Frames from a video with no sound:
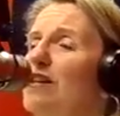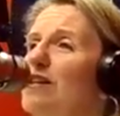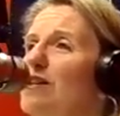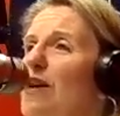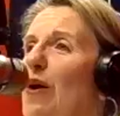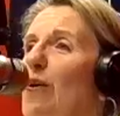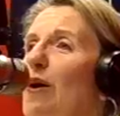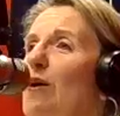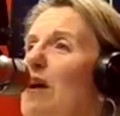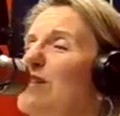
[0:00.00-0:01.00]
So
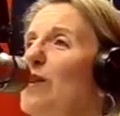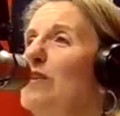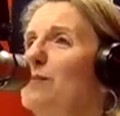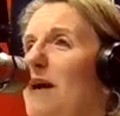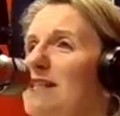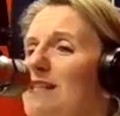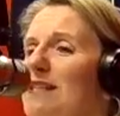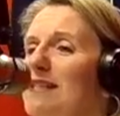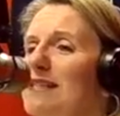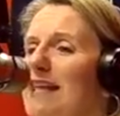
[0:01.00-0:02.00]
it's always best
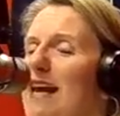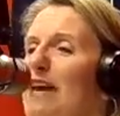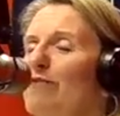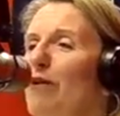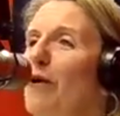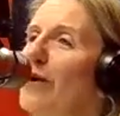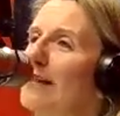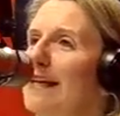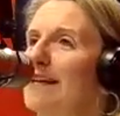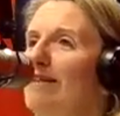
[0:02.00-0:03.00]
to save
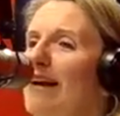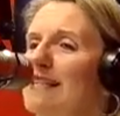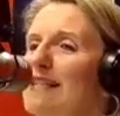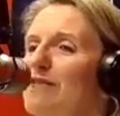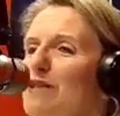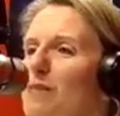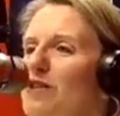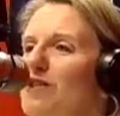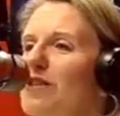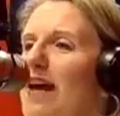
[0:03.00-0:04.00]
early and save as
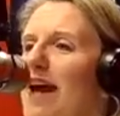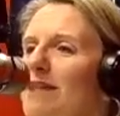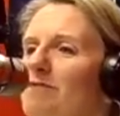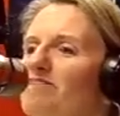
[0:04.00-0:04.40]
much as you can.